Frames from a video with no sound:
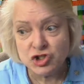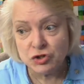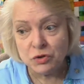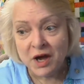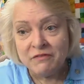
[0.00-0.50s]
Do
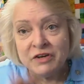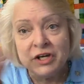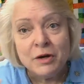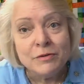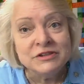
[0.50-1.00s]
you have
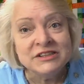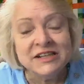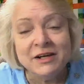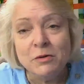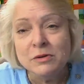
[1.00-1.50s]
any old
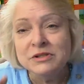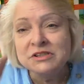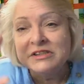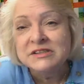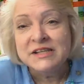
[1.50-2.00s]

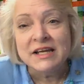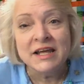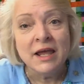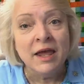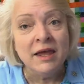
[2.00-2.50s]
seahorses that
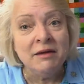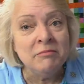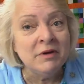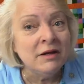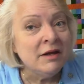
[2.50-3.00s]
came